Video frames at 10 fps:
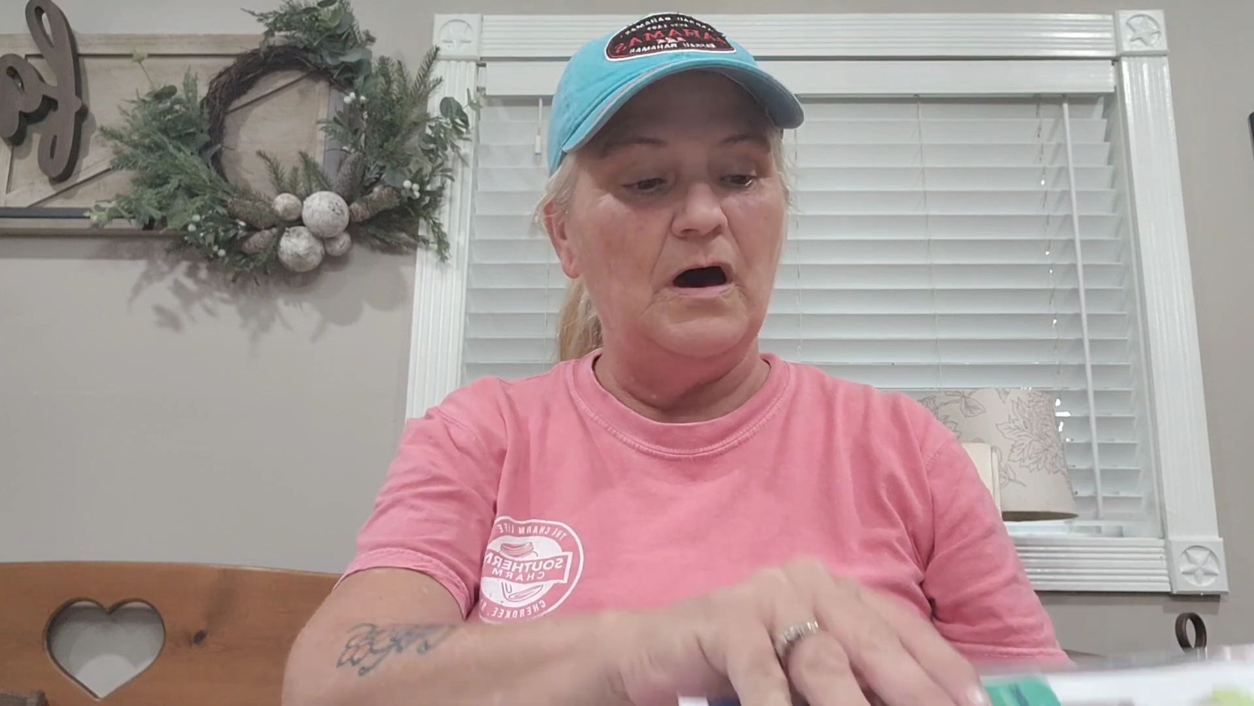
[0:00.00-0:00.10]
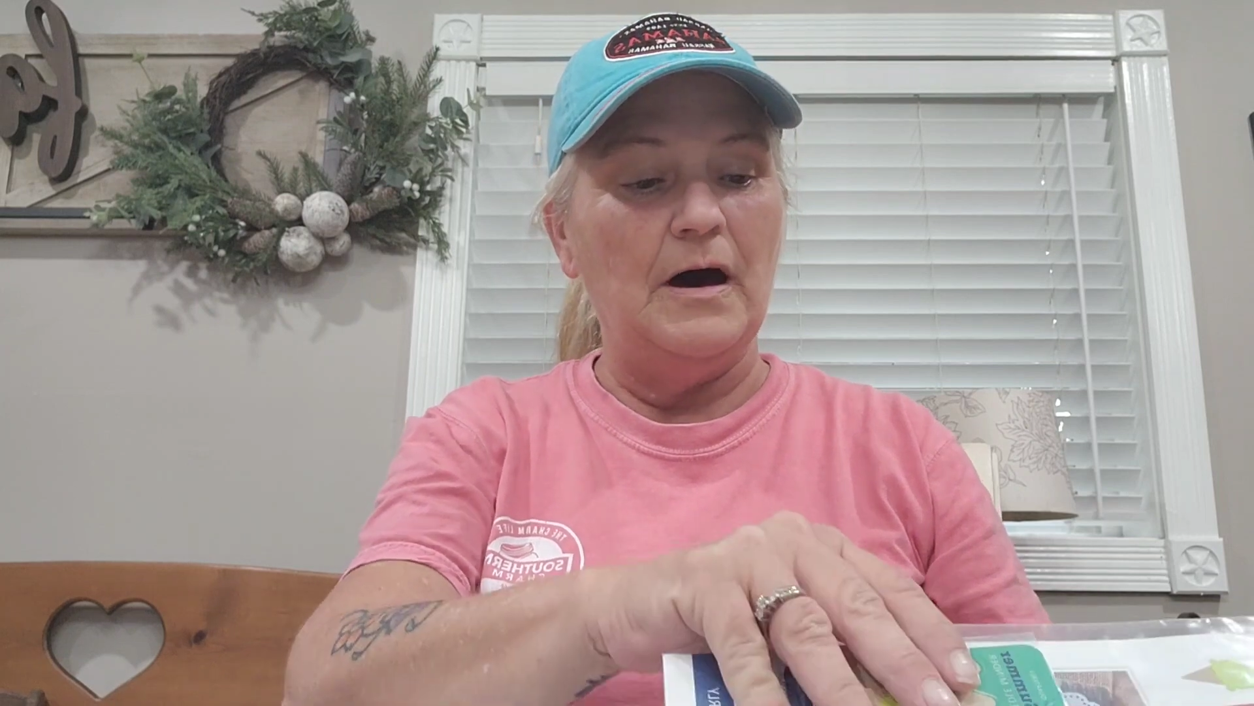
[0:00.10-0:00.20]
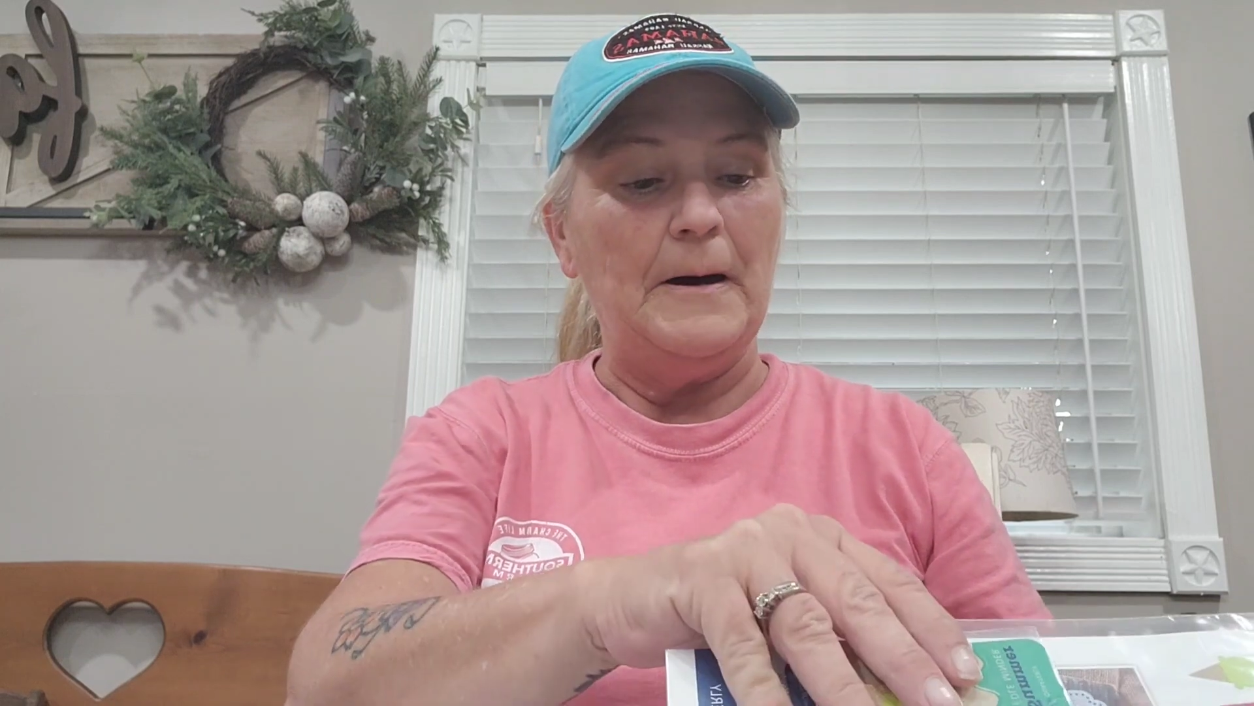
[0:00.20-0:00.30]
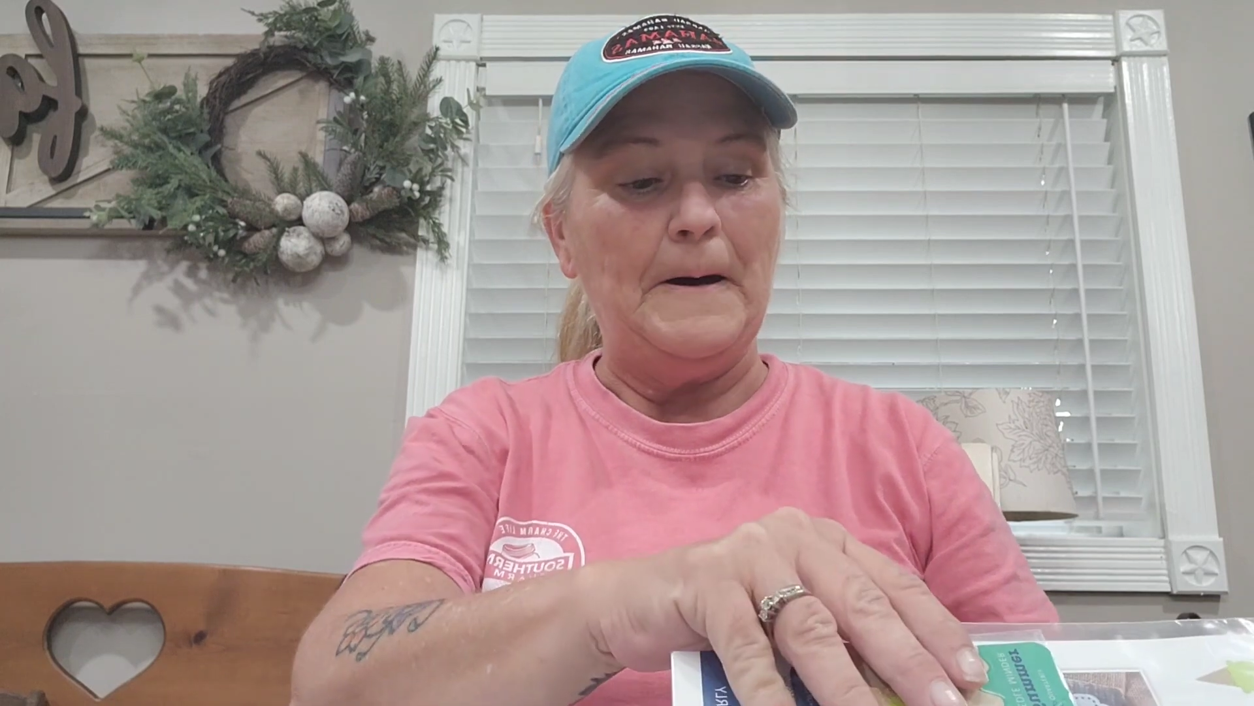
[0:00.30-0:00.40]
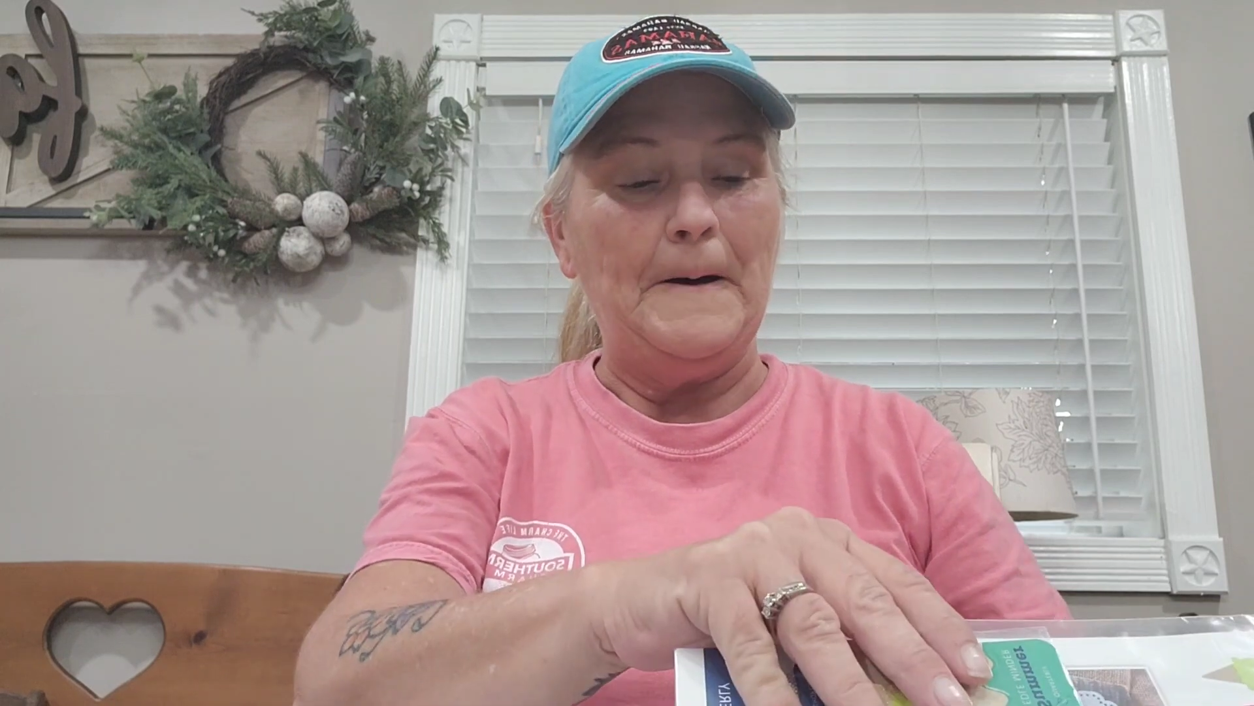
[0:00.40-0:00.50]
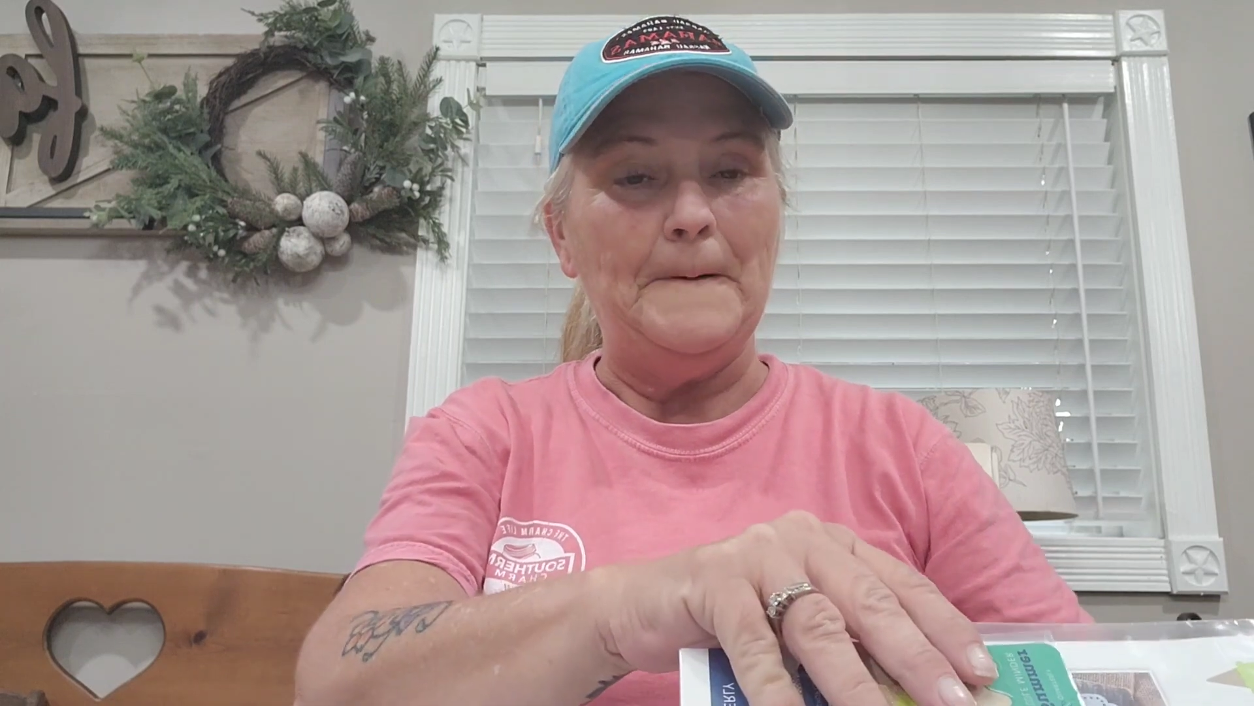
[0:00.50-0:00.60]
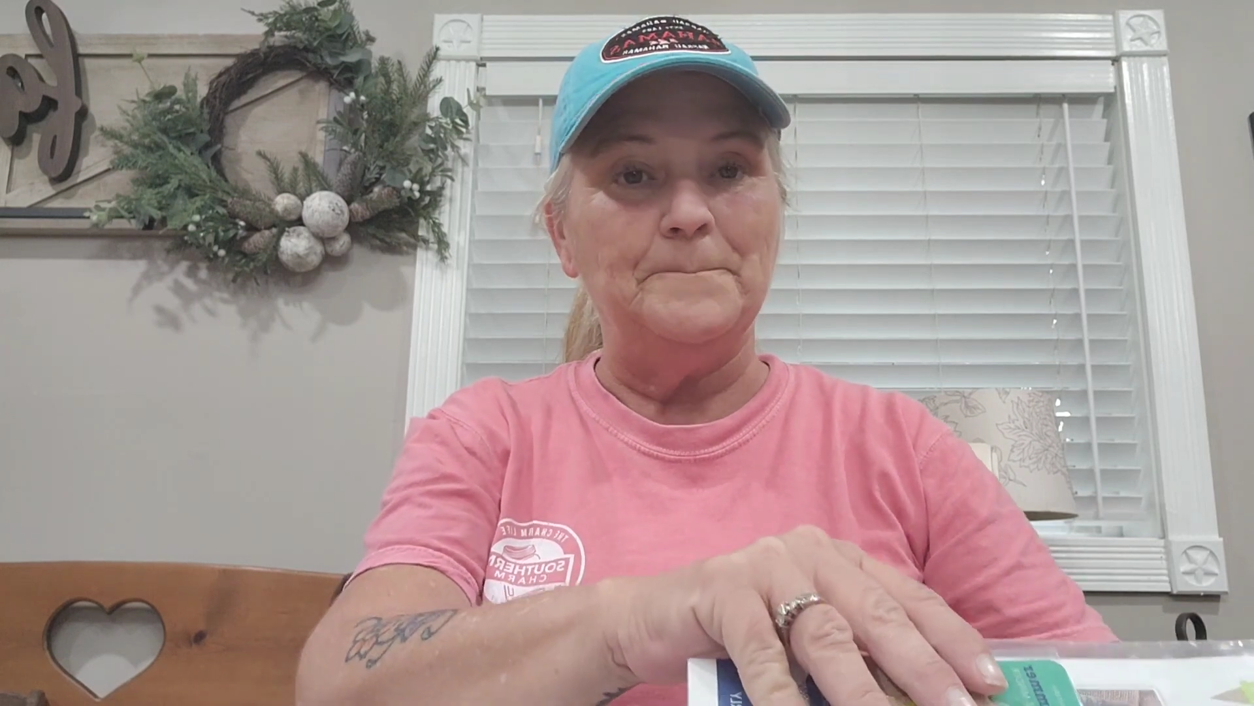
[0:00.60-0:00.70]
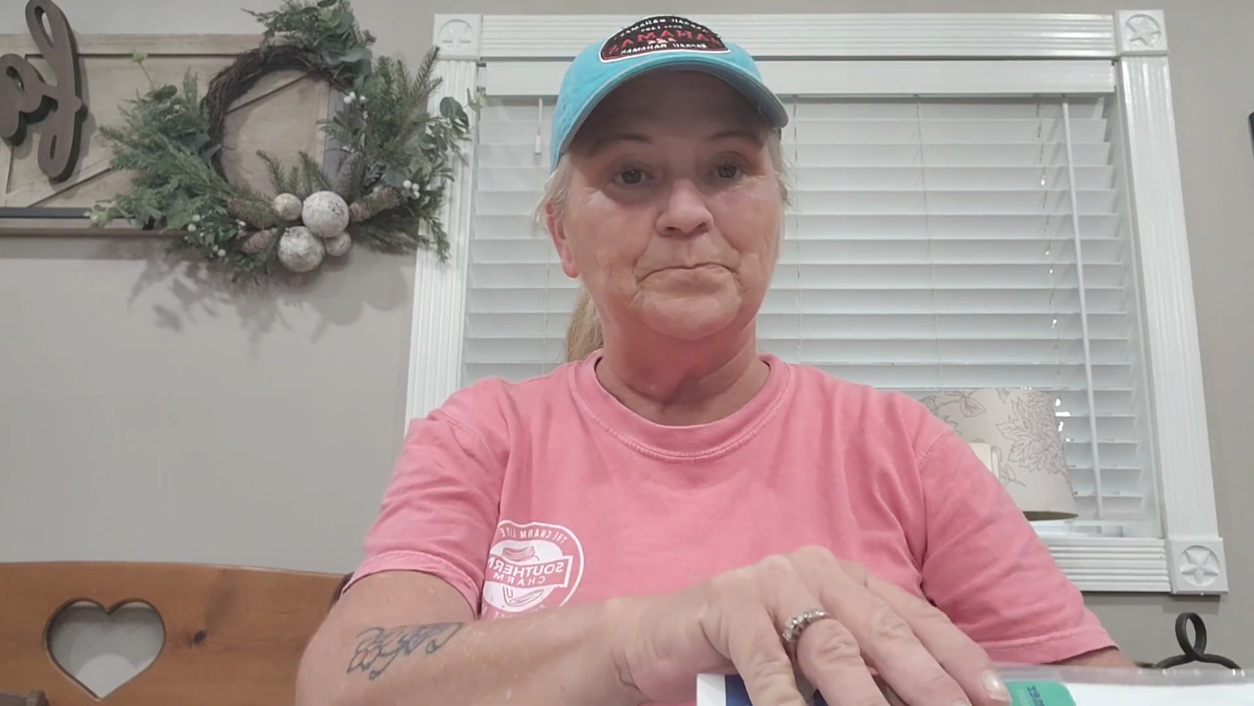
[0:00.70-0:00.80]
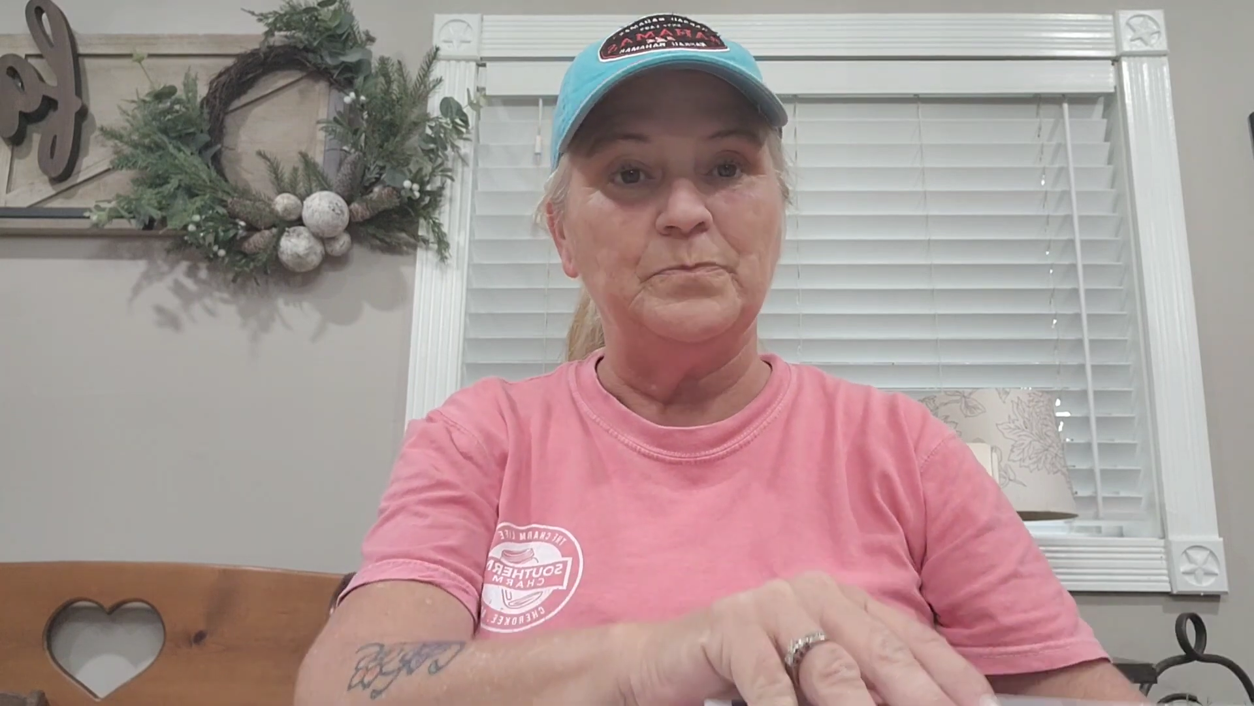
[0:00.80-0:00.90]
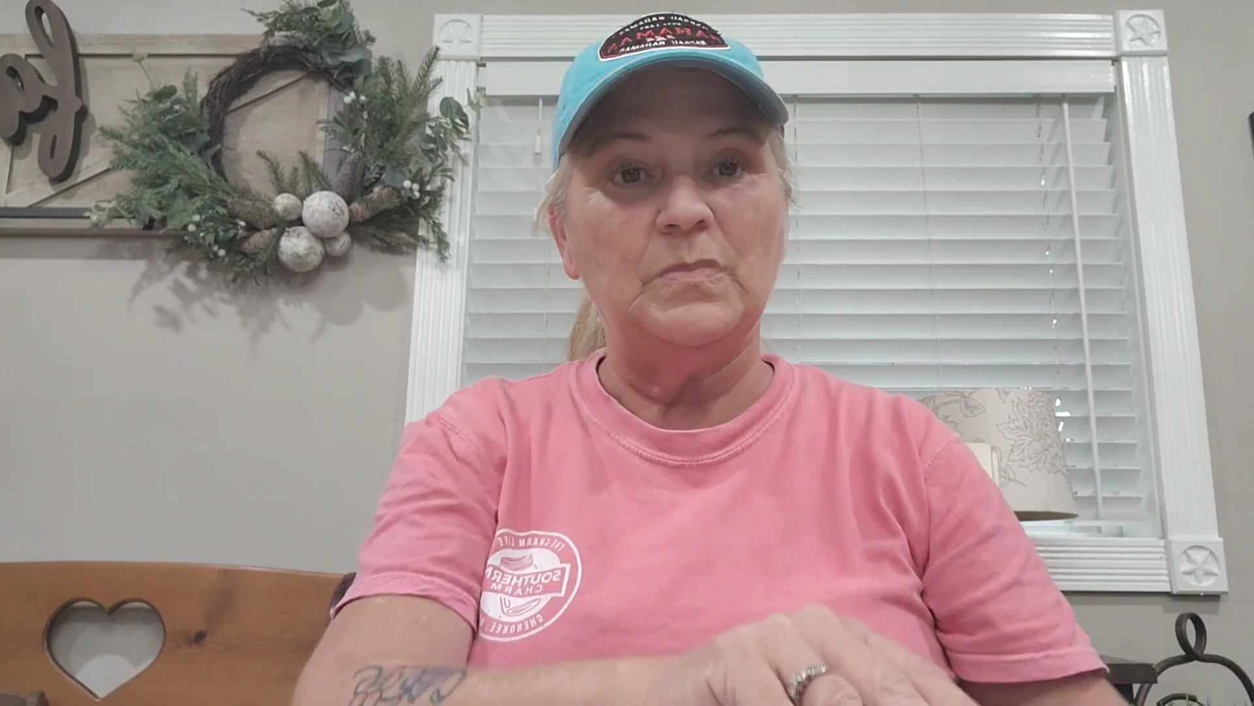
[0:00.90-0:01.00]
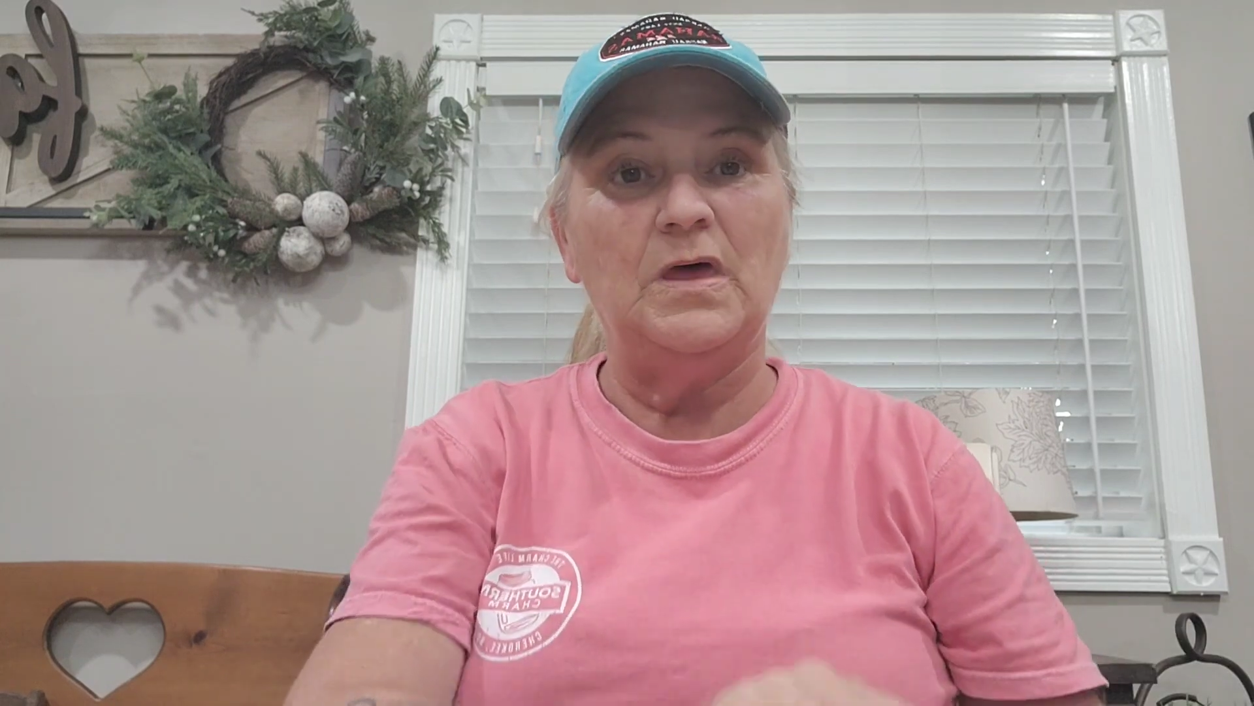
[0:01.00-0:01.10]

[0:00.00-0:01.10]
Um,